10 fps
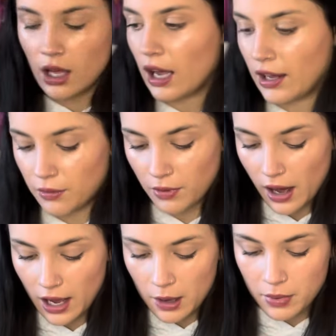kind of
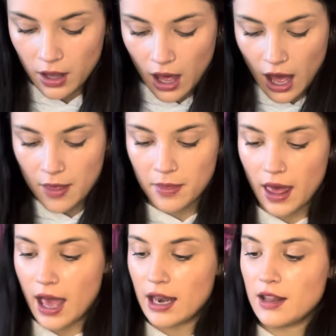vibe. And
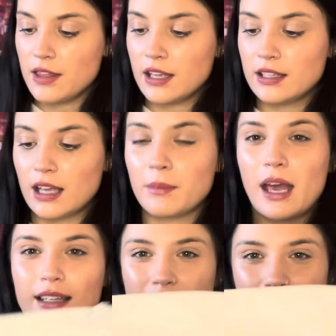then this I'm
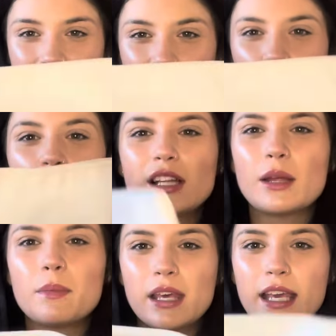guessing is like, you know, like
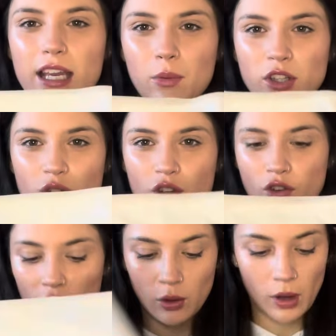them bikini ones and you've
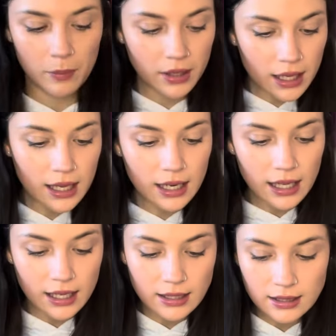got like wet
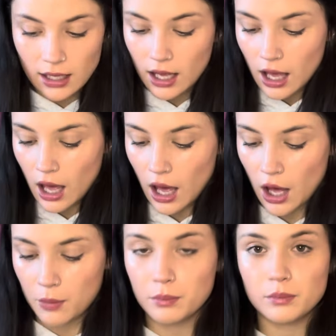bikinis.
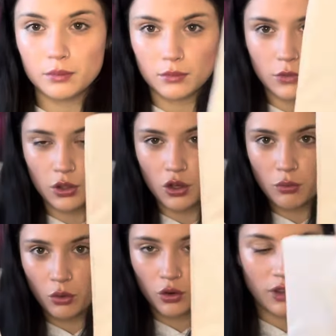Two
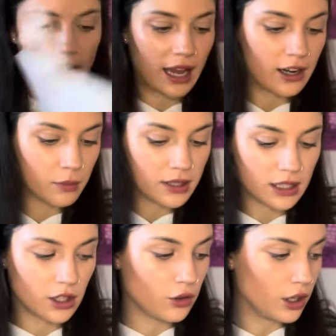more of that kind of
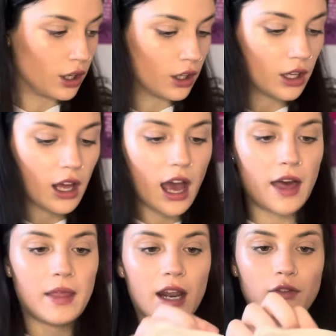material,
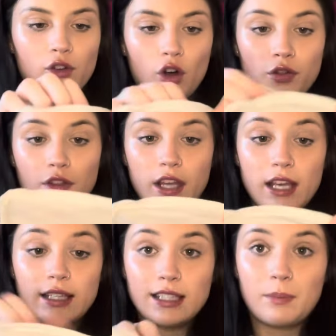and then I've got
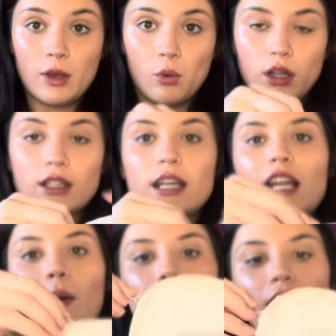the zippy ones. Now
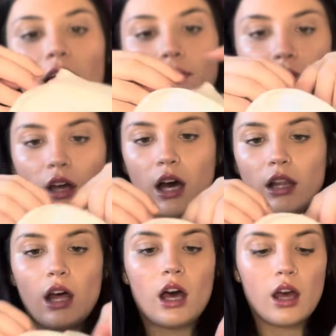I love the
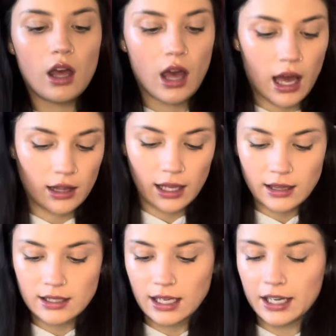color, I like
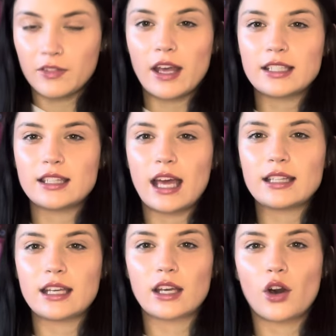this kind of
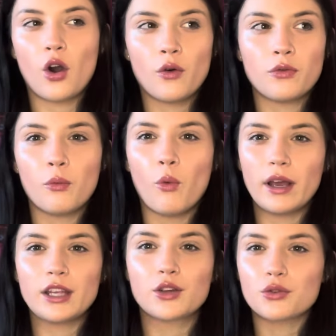aesthetic off
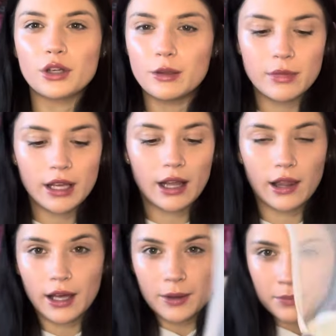white creamy
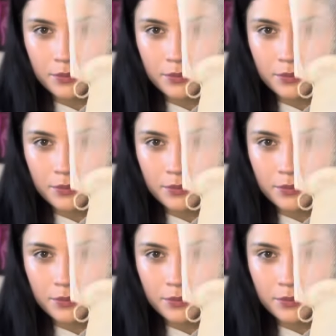color.